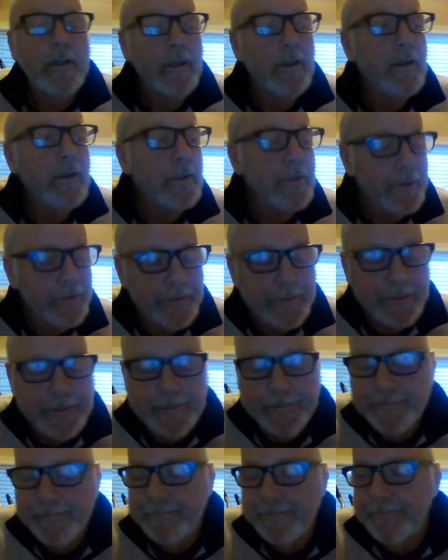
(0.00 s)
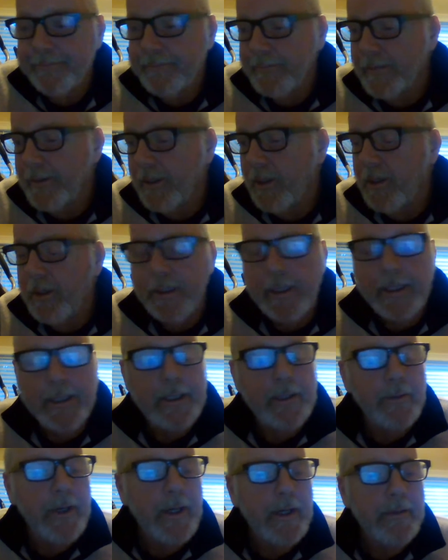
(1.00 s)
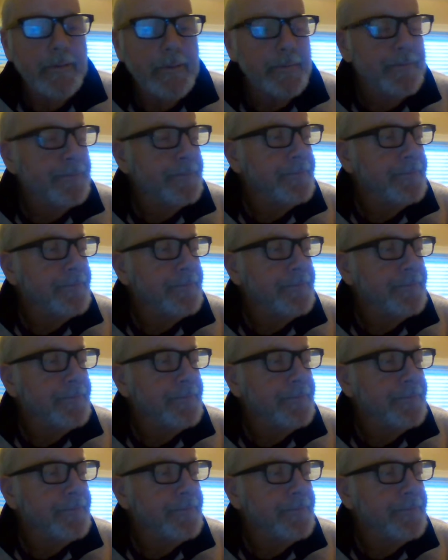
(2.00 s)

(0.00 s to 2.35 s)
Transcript: a long journey, long day driving.